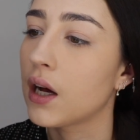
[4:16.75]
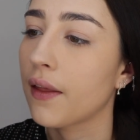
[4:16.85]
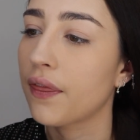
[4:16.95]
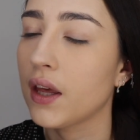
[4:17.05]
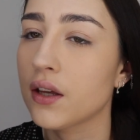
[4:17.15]

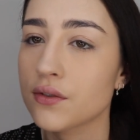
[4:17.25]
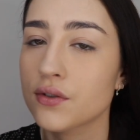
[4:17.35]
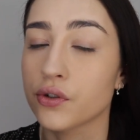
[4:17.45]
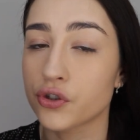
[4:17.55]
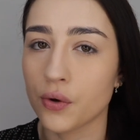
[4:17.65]
I think it
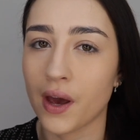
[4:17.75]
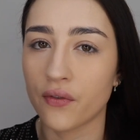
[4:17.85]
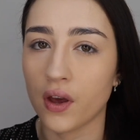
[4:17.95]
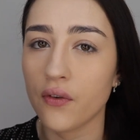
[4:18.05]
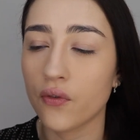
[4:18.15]
just looks too
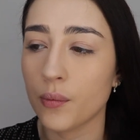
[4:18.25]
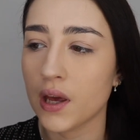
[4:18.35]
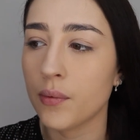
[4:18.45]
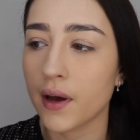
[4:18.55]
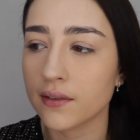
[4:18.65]
heavy for
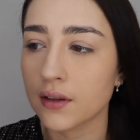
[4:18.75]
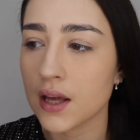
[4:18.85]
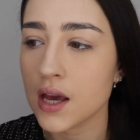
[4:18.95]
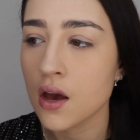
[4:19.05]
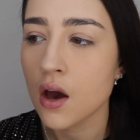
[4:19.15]
me
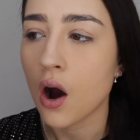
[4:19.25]
personally.